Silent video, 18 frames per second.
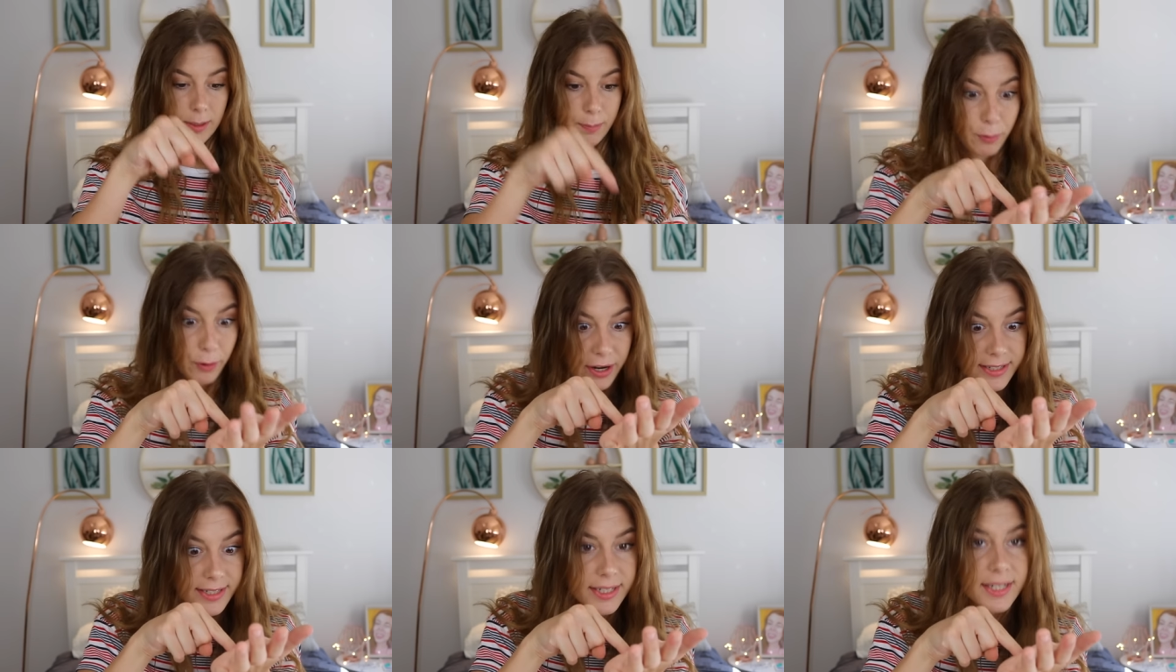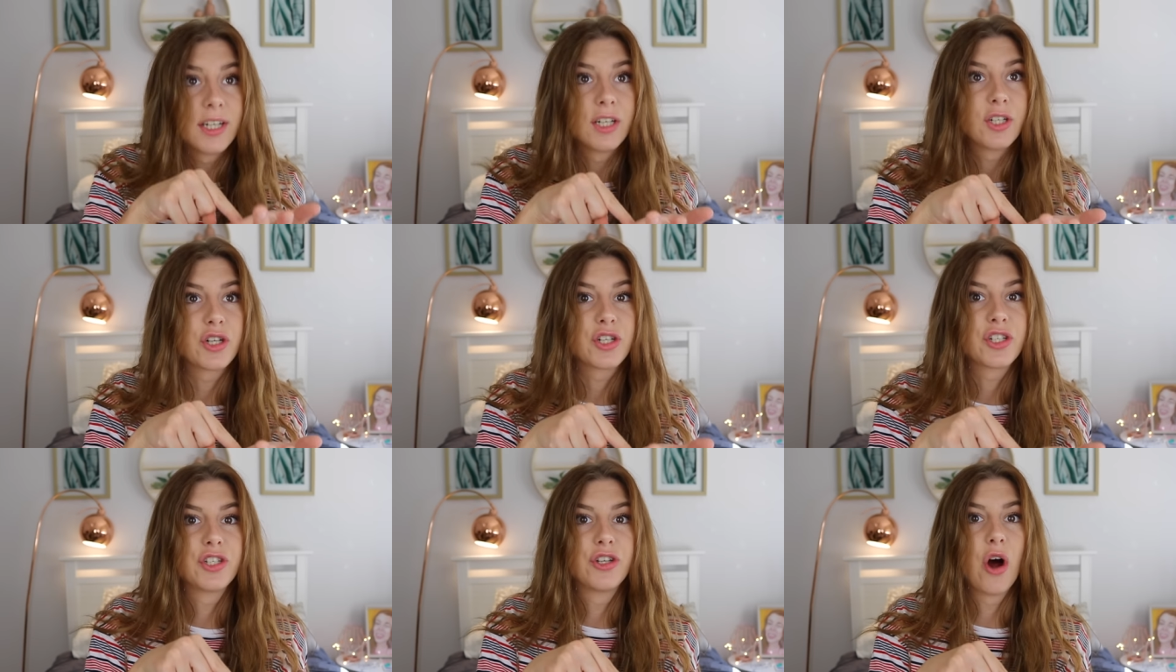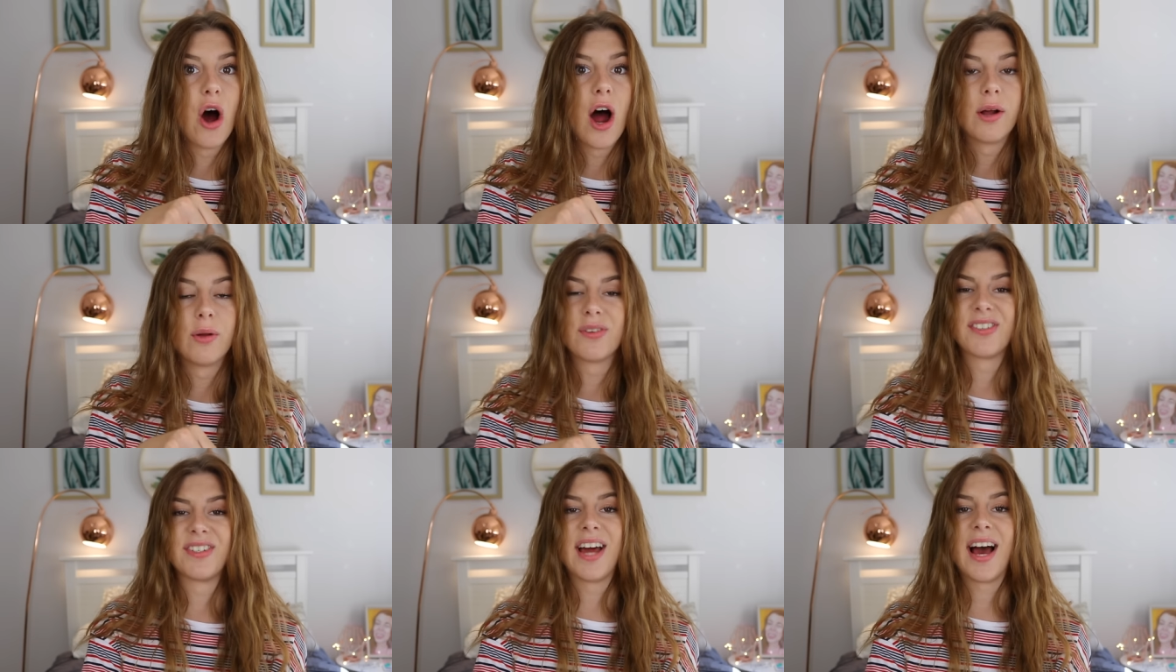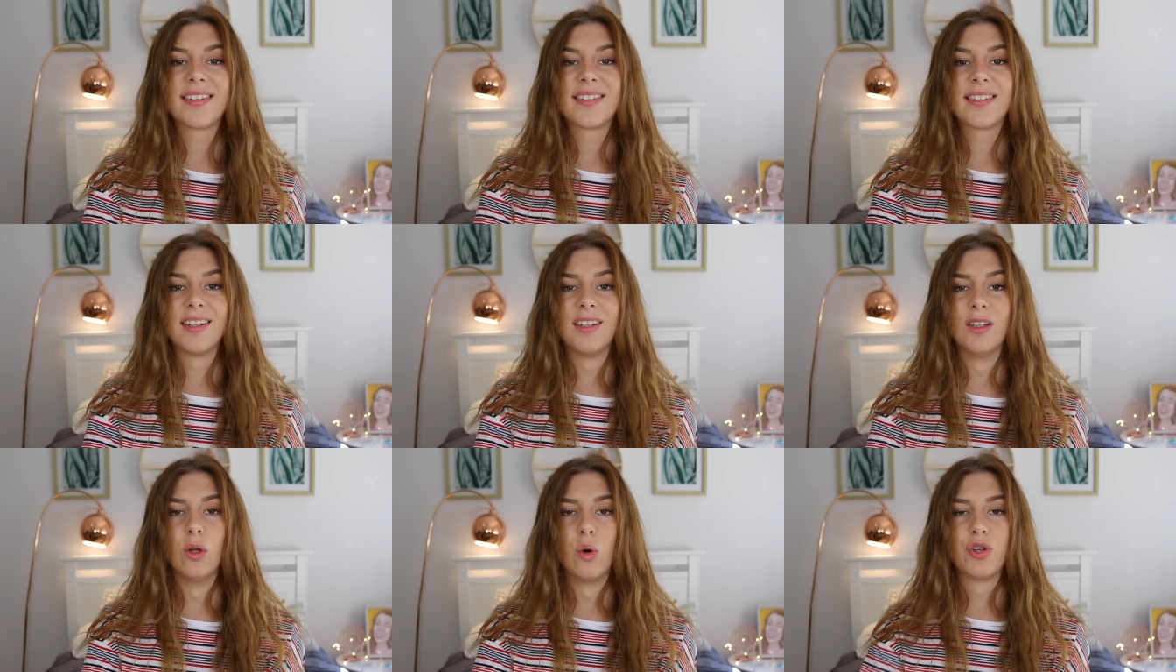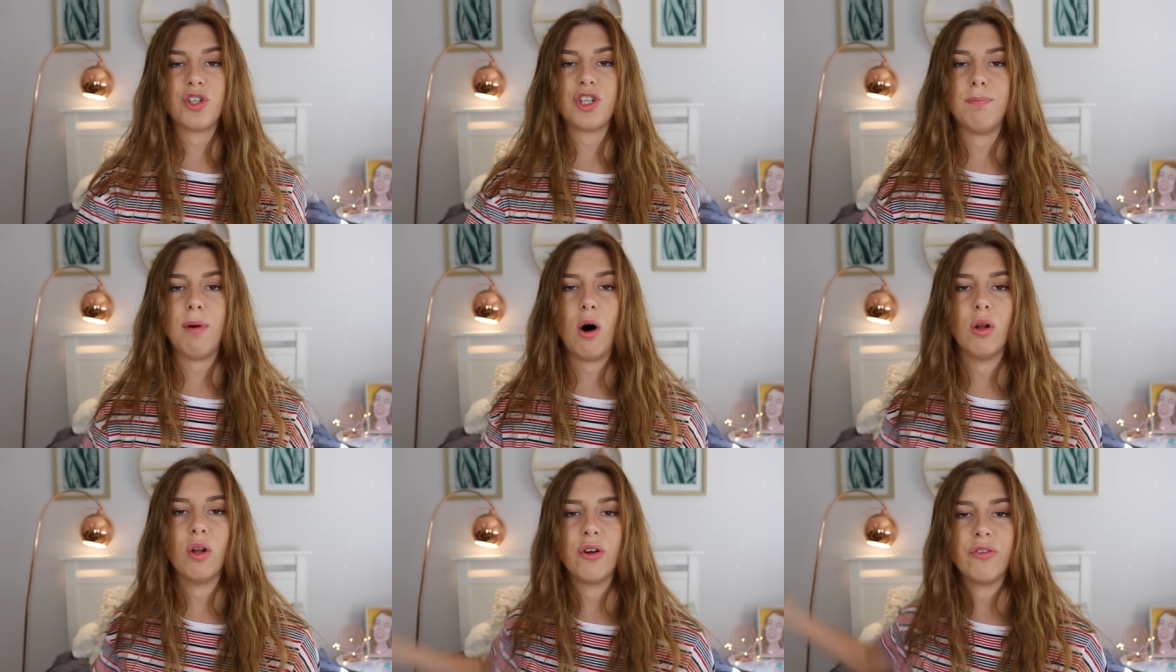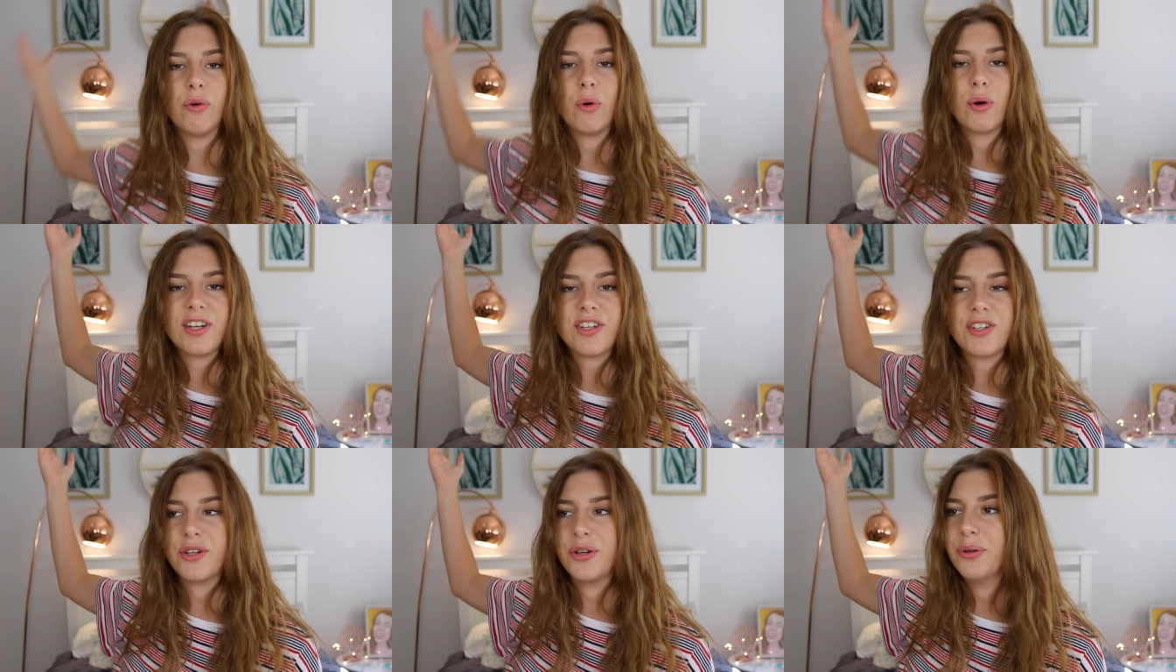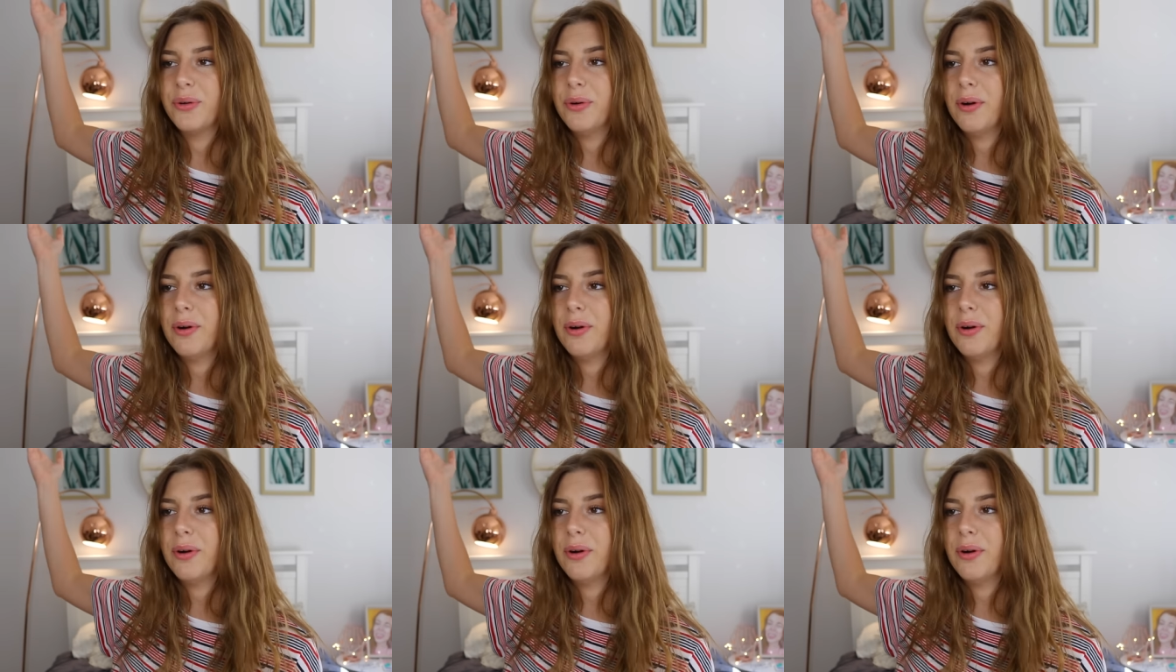You press it and it just dials NASA to launch Apollo forty-two?